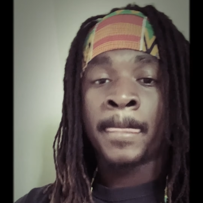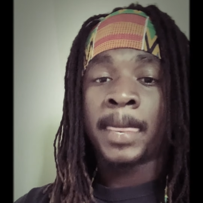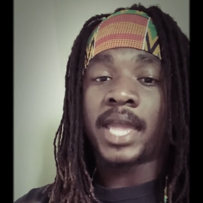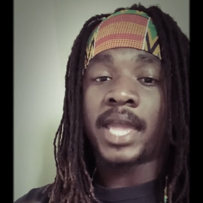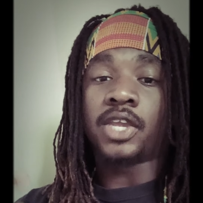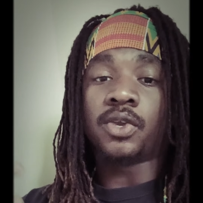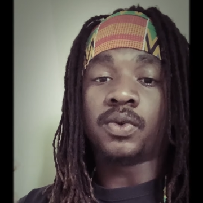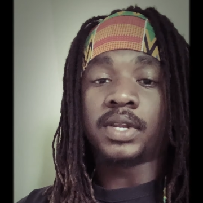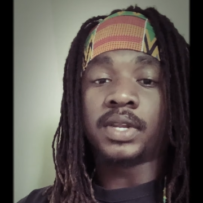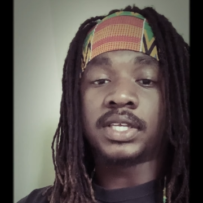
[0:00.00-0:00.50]

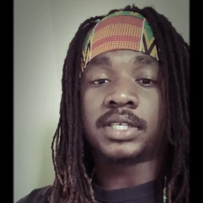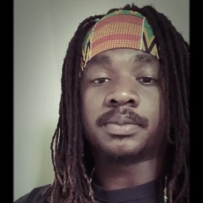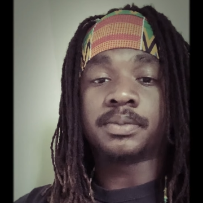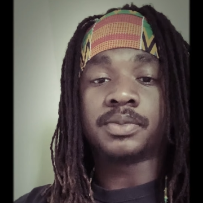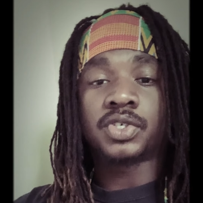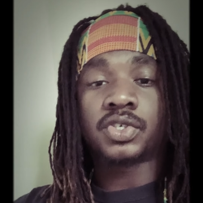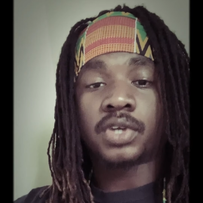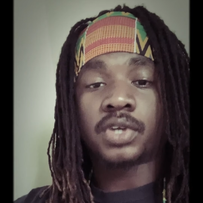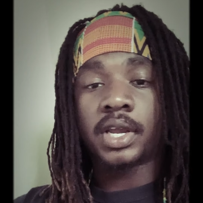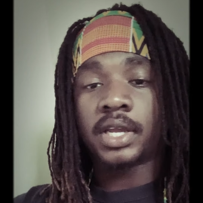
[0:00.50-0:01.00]
and you need some
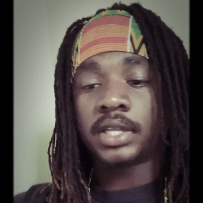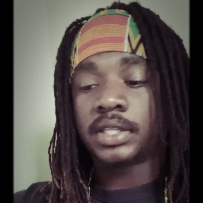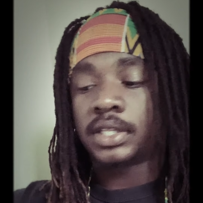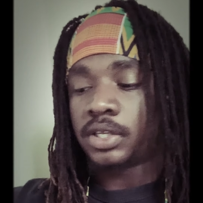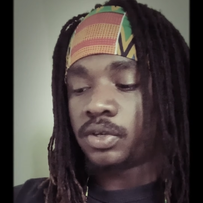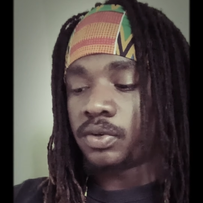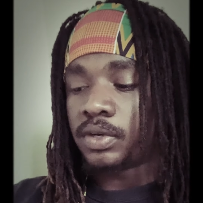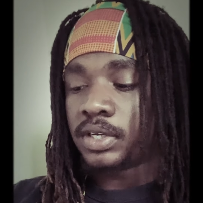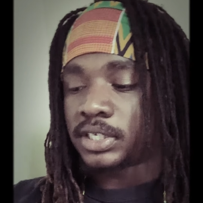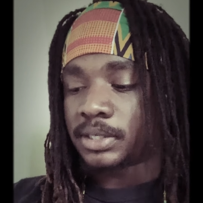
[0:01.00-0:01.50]
strength
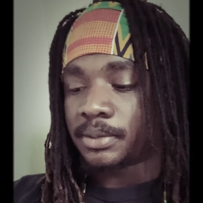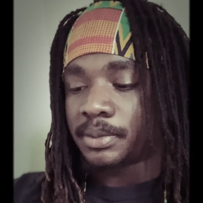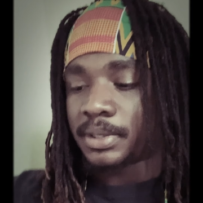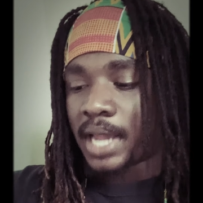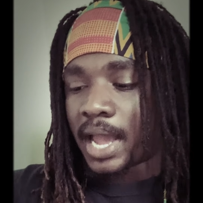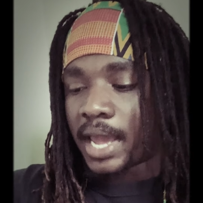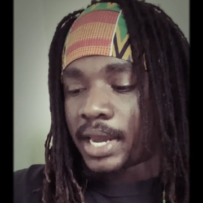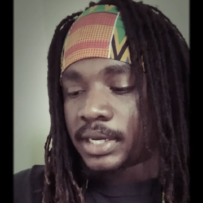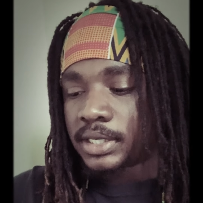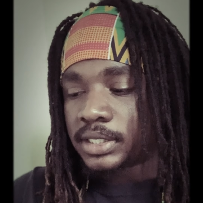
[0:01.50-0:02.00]
and you need some
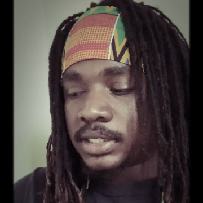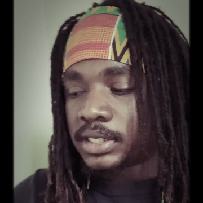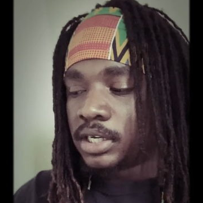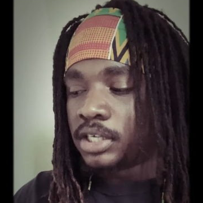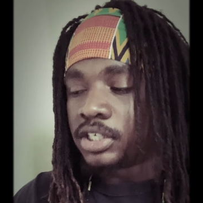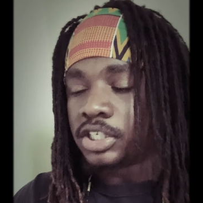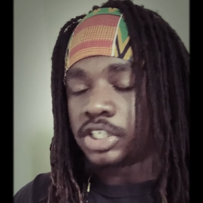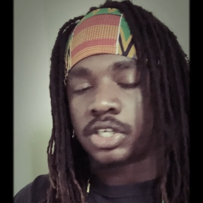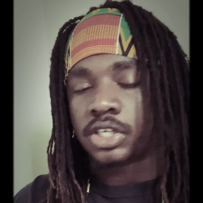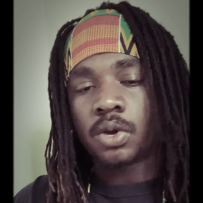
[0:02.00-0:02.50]
guidance,
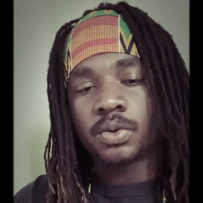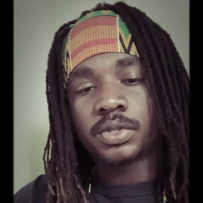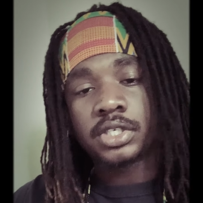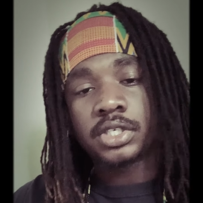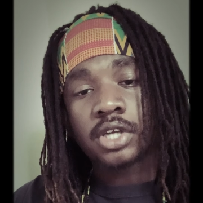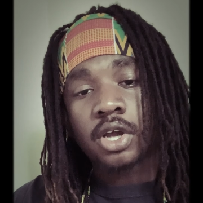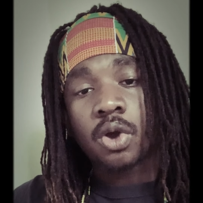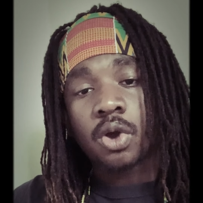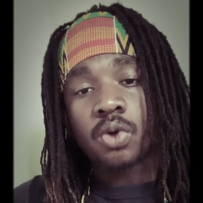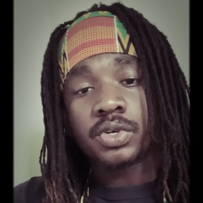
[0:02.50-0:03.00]
just go to
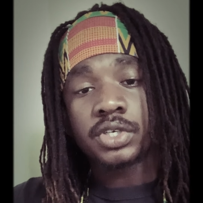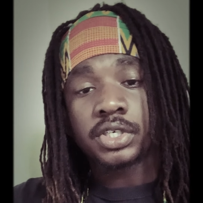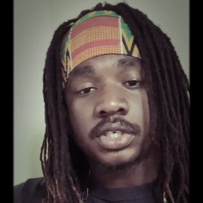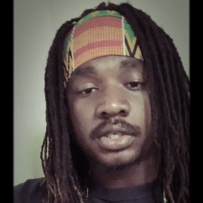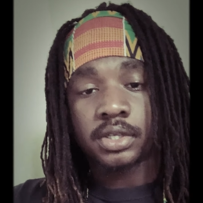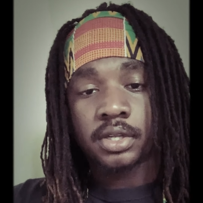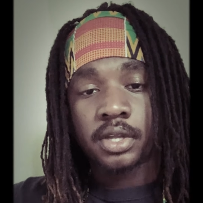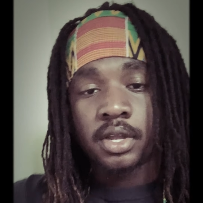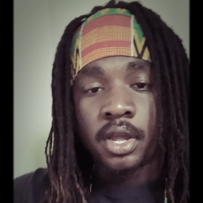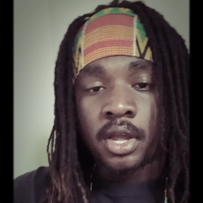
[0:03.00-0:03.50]
the ocean,
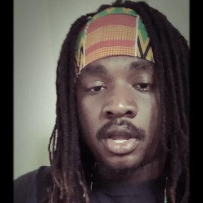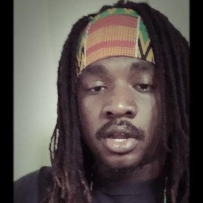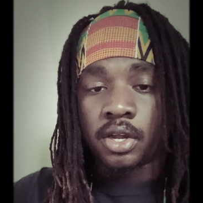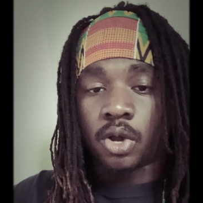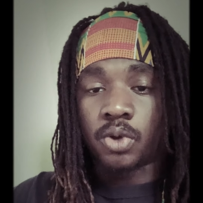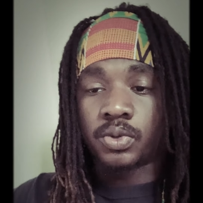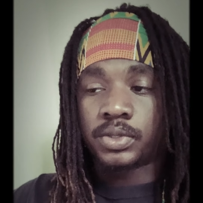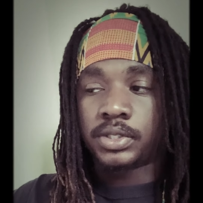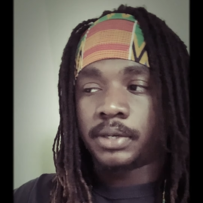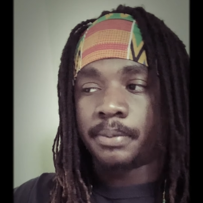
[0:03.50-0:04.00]

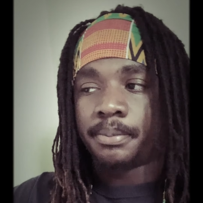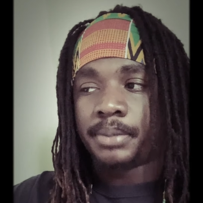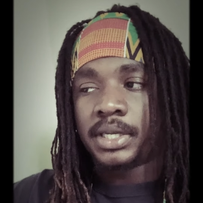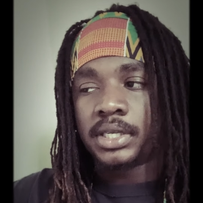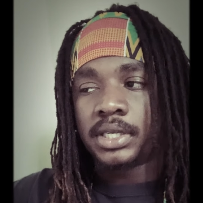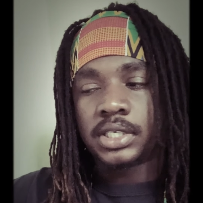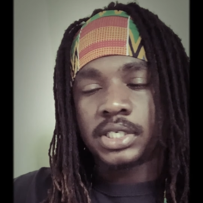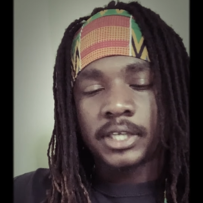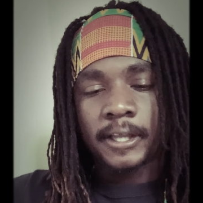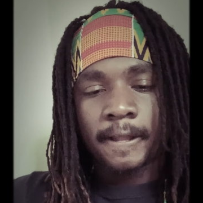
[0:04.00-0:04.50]
go to the
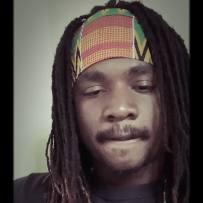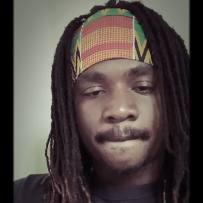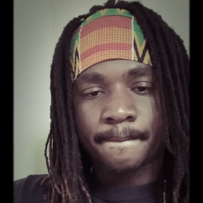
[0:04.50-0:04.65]
beach.